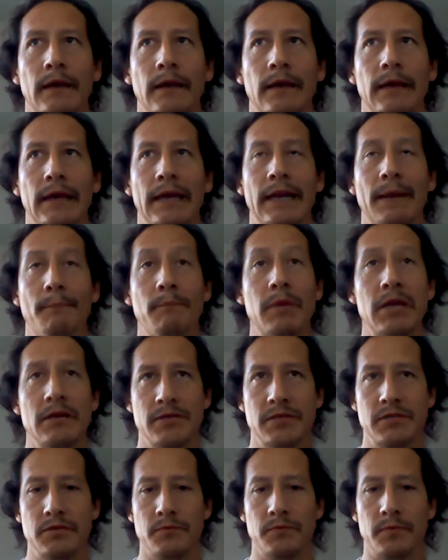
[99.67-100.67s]
It
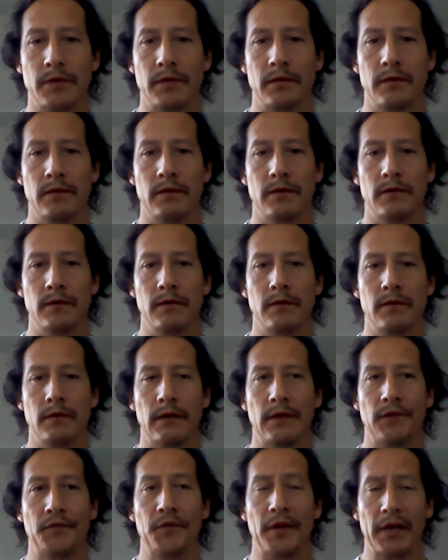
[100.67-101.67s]
appears to be.
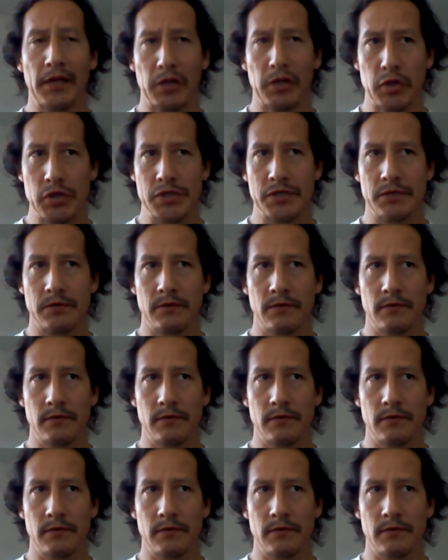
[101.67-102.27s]
It's an illusion.